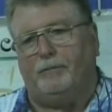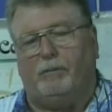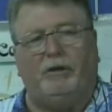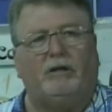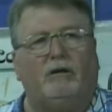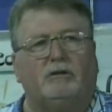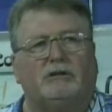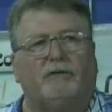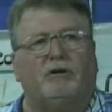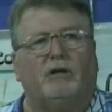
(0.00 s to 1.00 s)
We meet there at
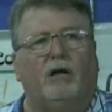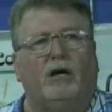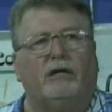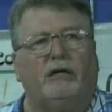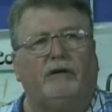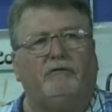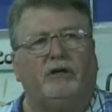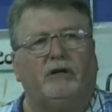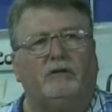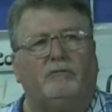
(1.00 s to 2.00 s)
7 o'clock in the
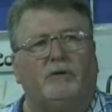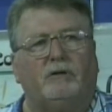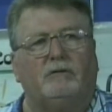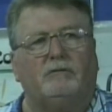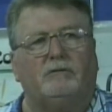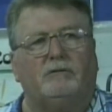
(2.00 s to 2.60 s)
evening, and we